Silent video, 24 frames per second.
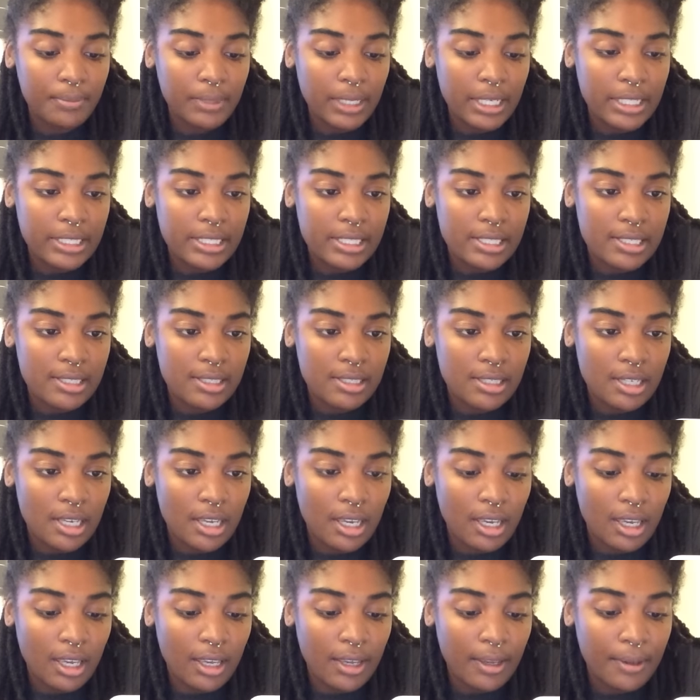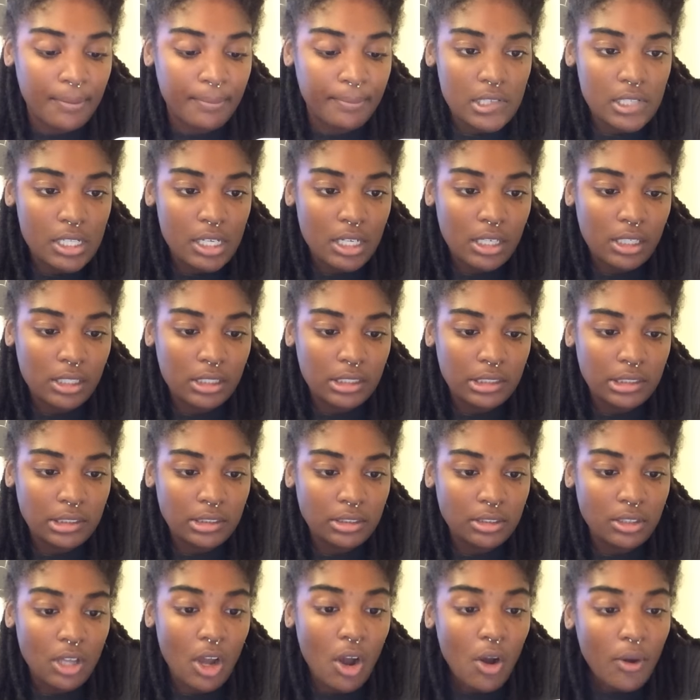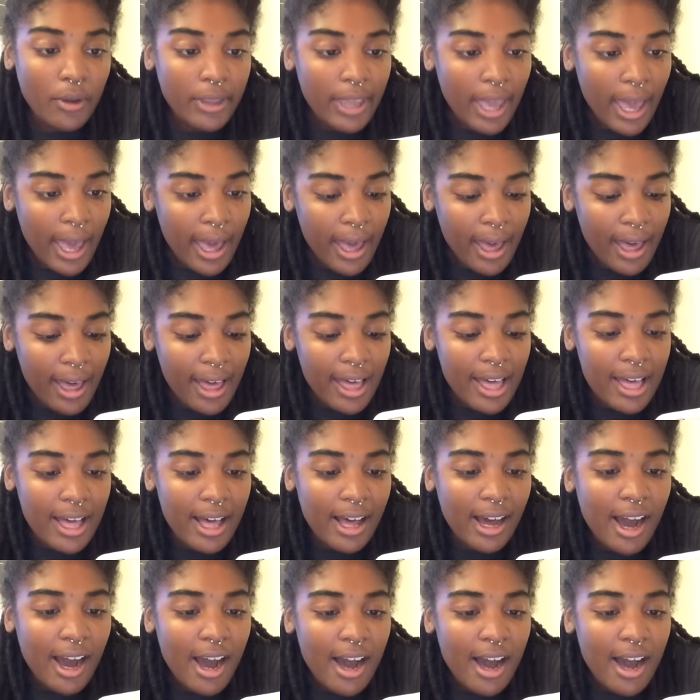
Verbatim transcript: Let's see. Oh yeah!